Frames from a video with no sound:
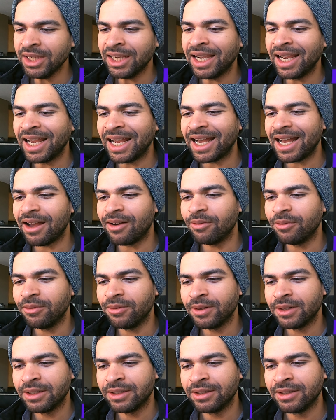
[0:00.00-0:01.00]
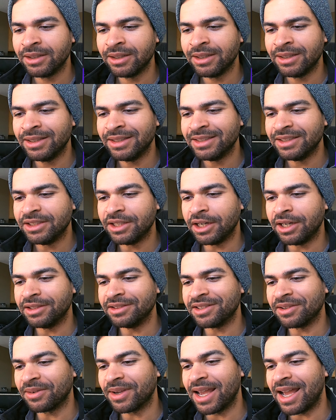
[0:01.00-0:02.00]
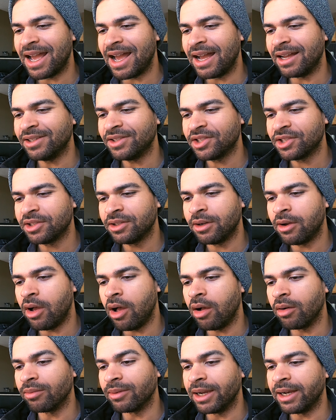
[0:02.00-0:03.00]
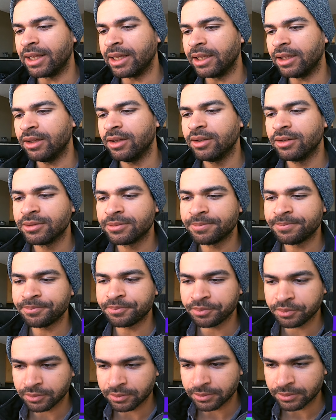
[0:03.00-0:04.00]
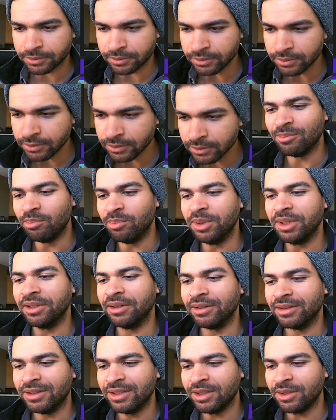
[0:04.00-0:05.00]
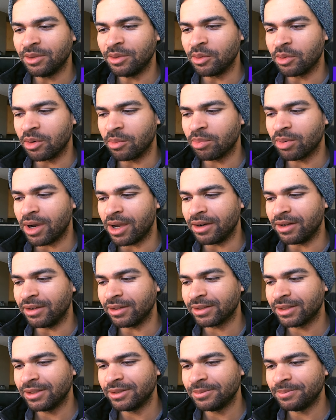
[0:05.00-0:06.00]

have tons of cash already, build your product.